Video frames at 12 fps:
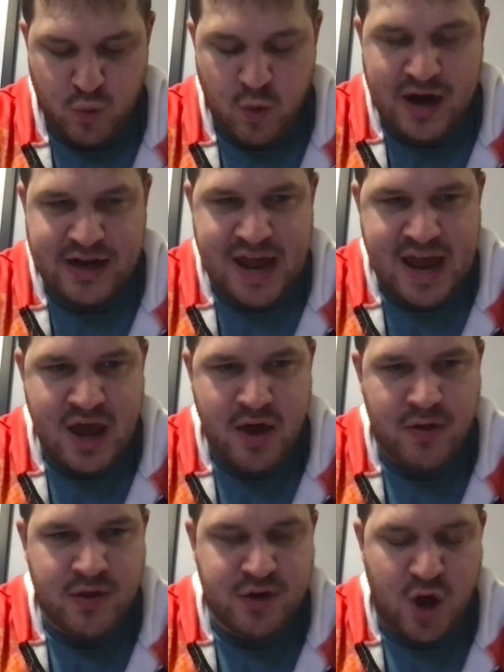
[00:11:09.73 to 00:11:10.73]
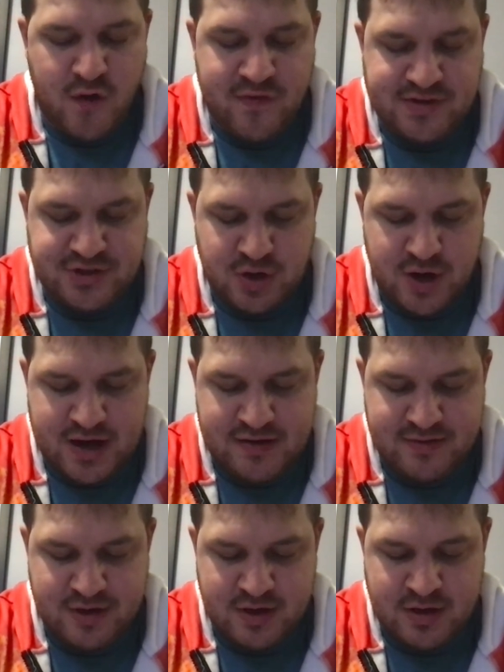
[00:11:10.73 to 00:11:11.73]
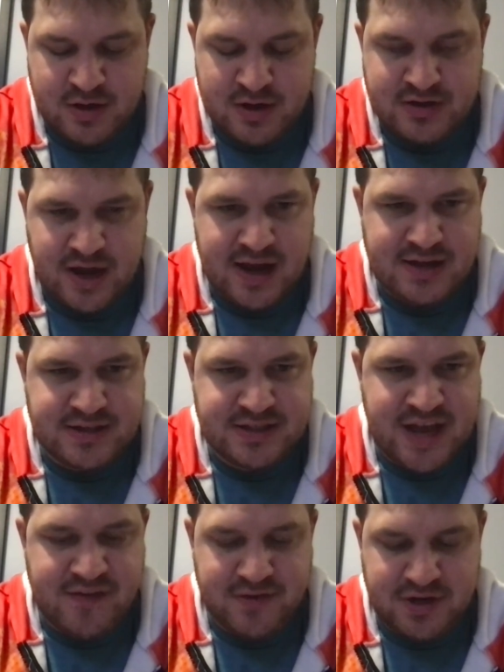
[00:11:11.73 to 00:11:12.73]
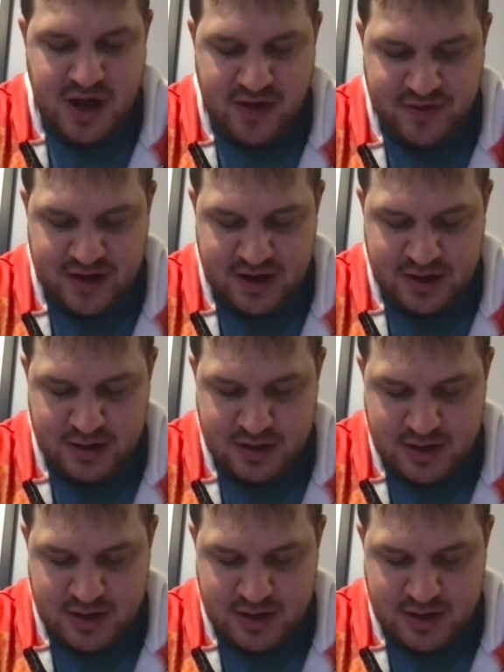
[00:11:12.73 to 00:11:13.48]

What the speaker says: Right now, the Dolphins are ahead of the Titans 7-0.